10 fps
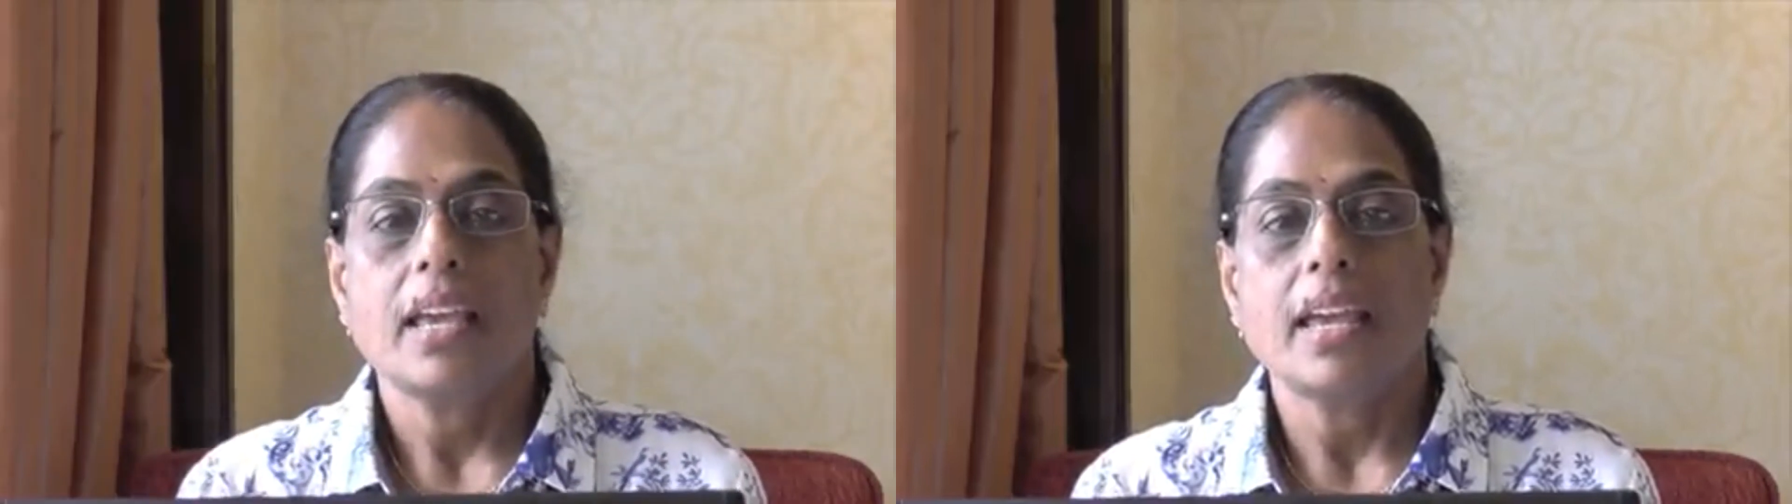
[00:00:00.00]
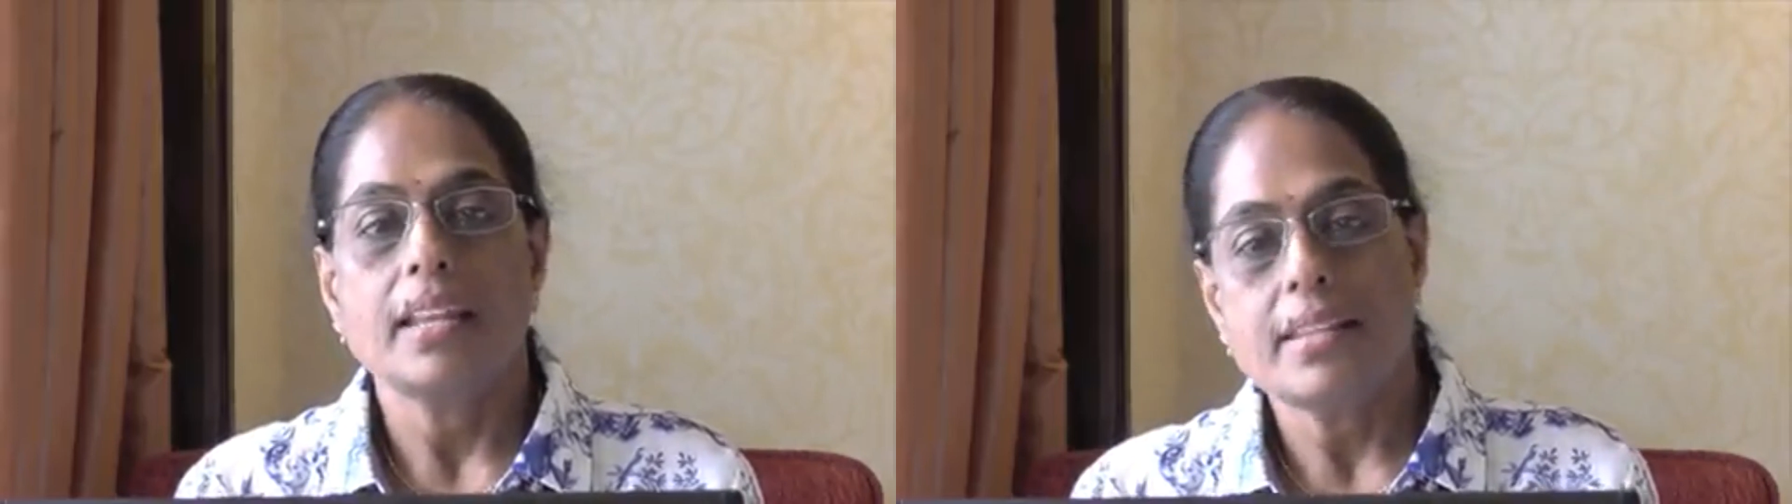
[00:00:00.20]

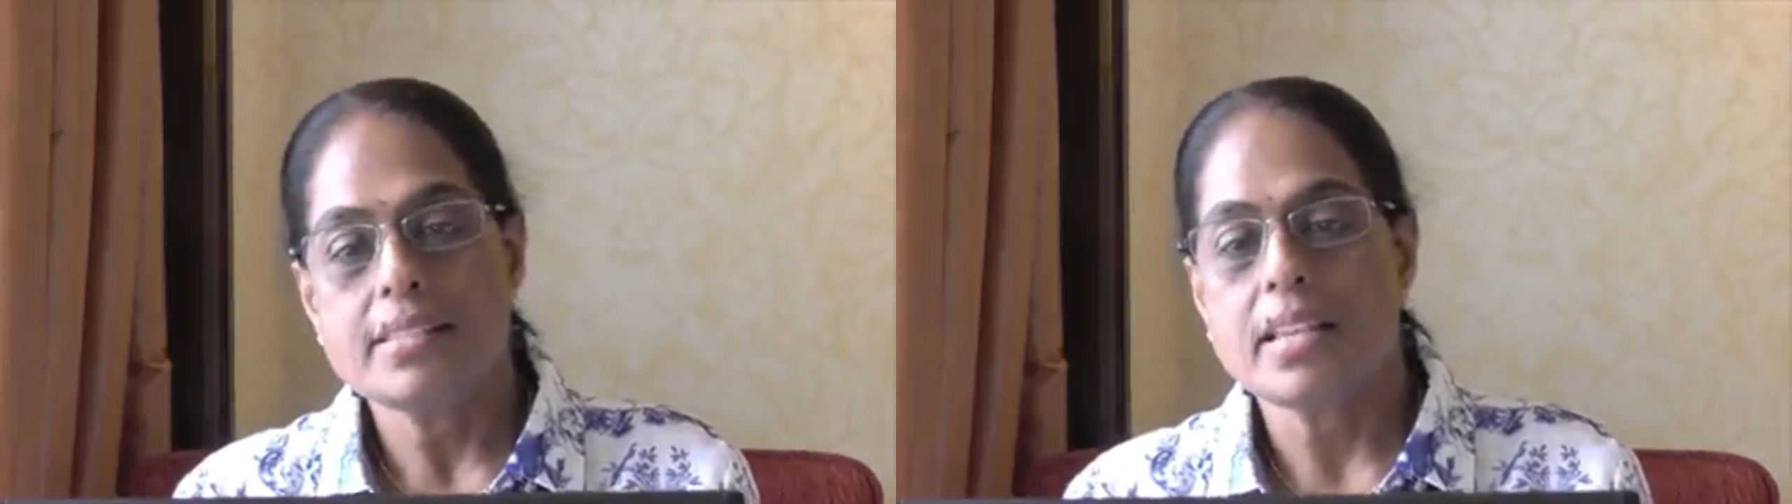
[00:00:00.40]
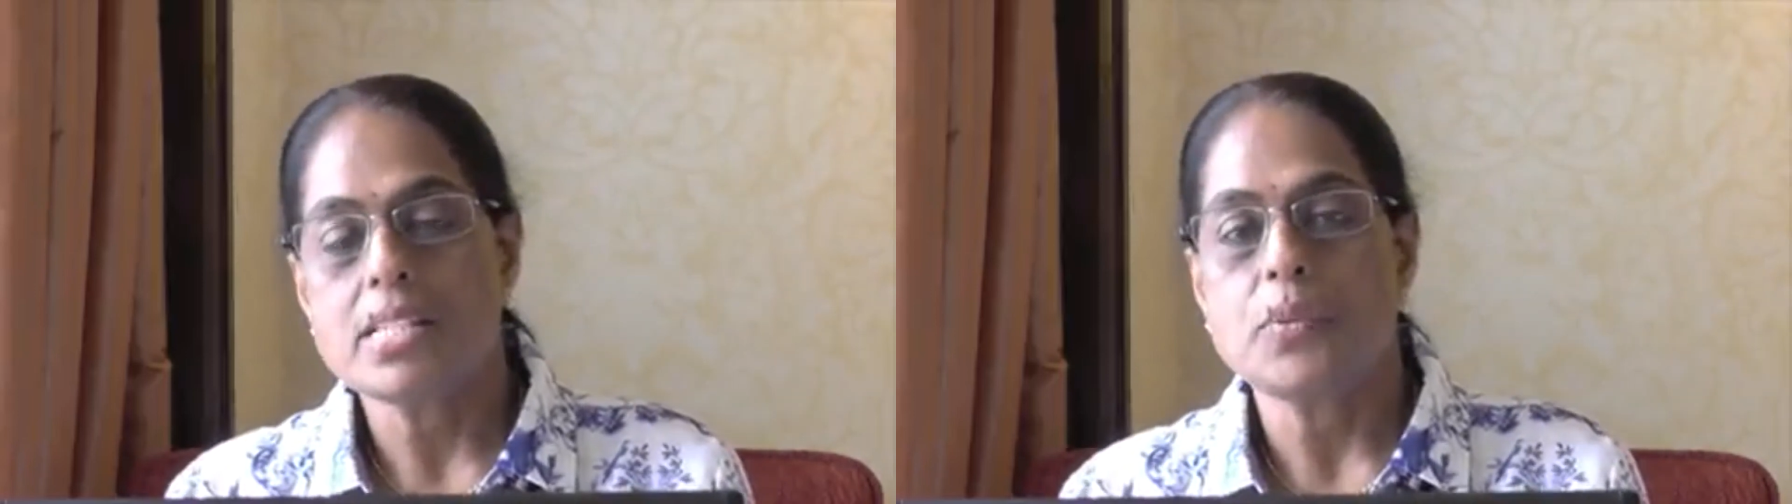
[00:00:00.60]
and
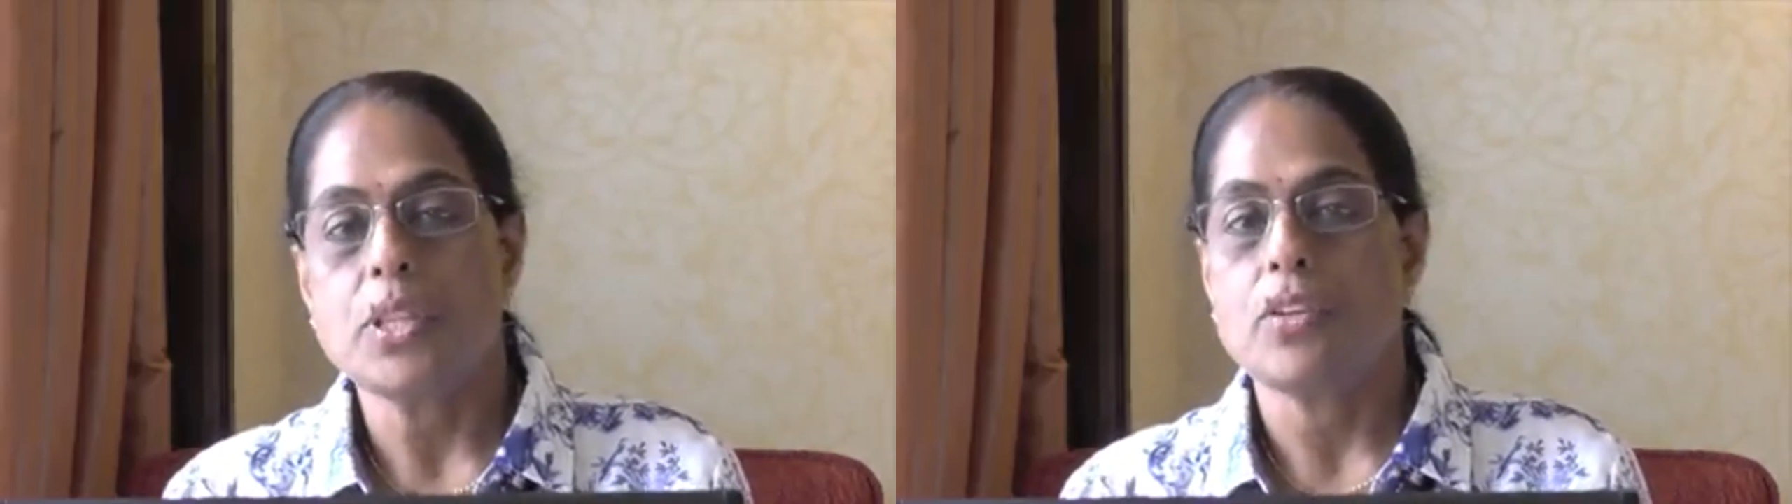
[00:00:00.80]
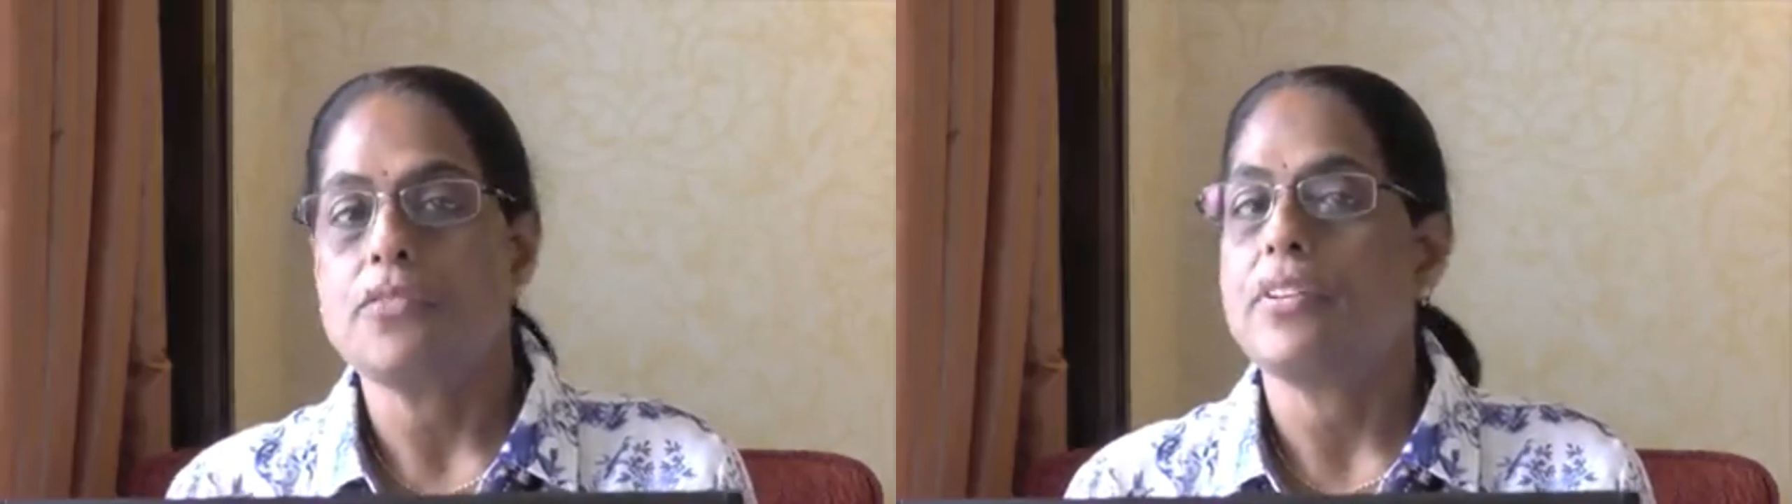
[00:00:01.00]
discuss
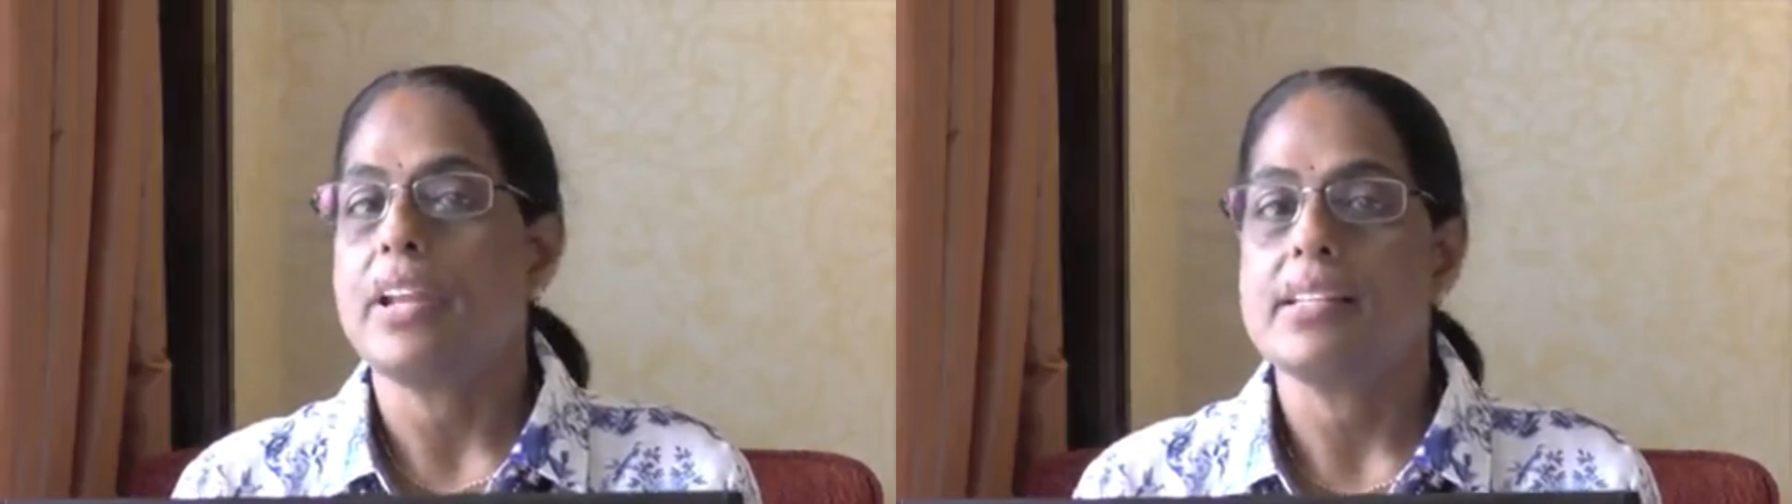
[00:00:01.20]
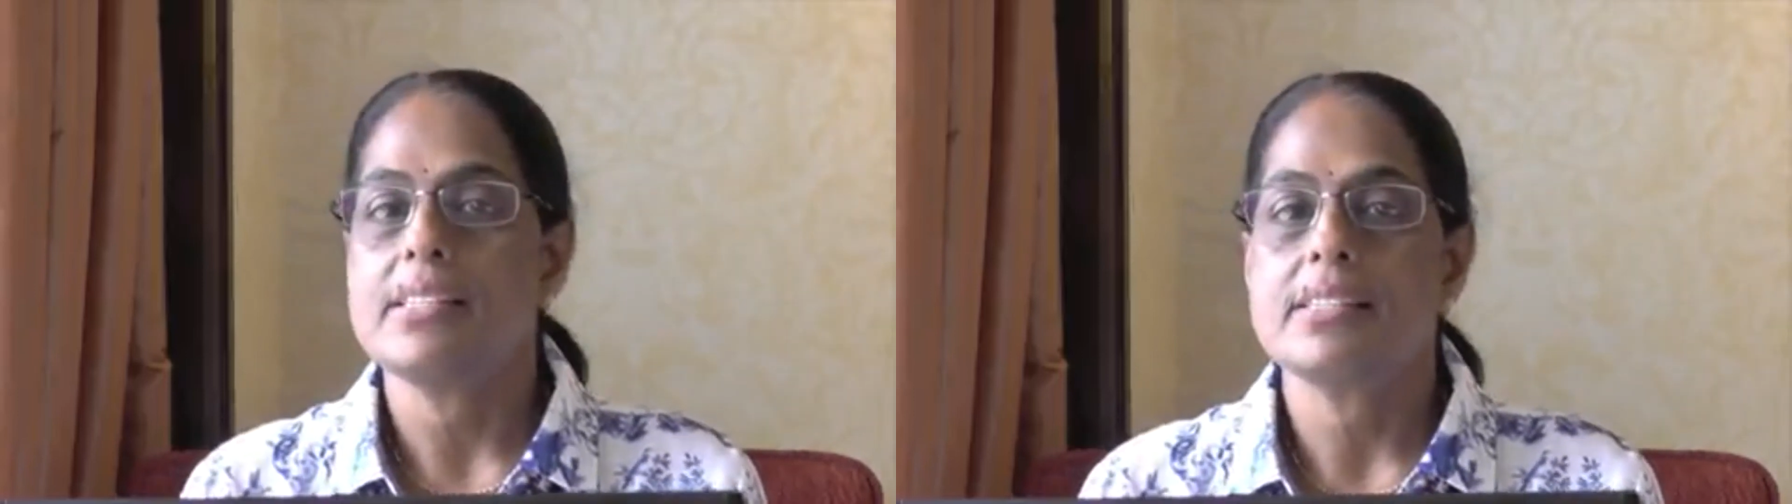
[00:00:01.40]
with your
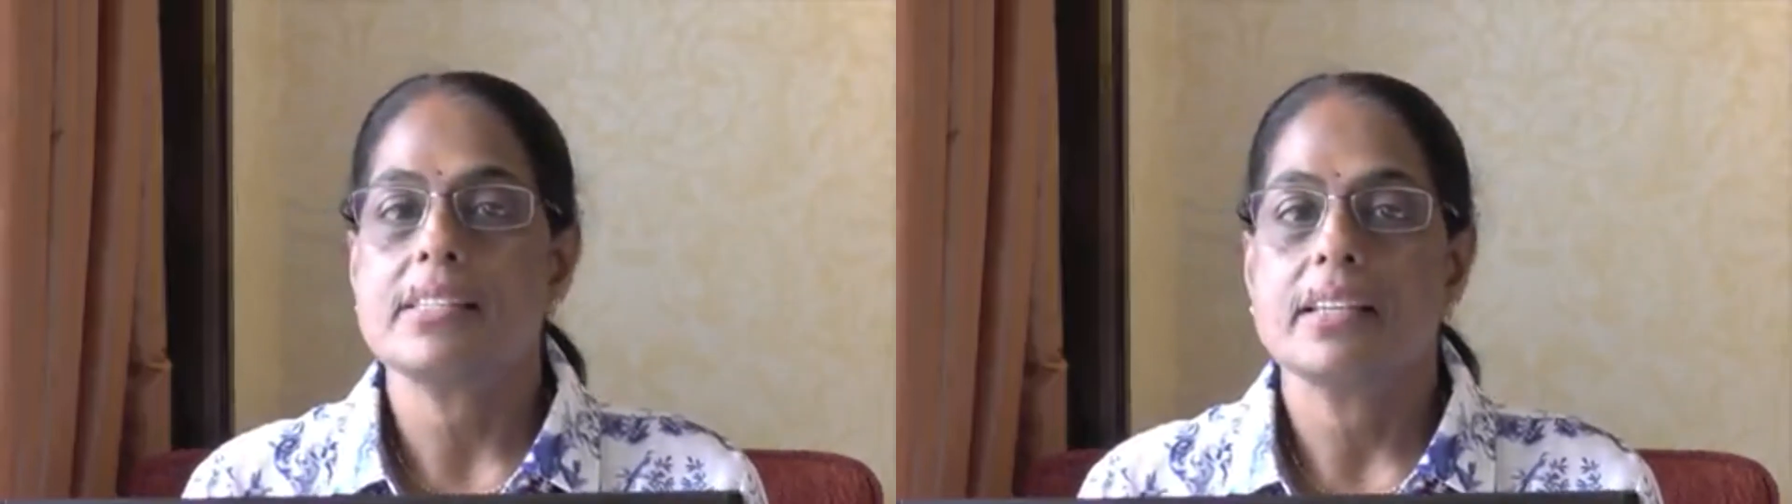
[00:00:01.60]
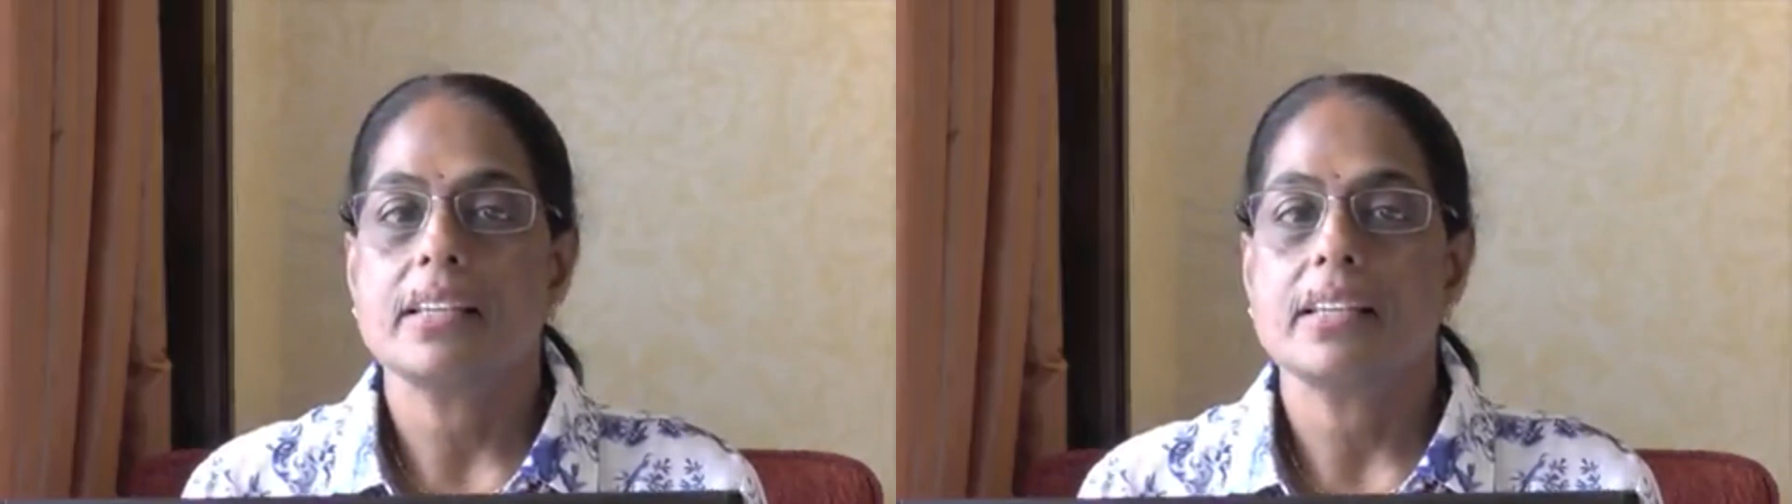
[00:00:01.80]
friends.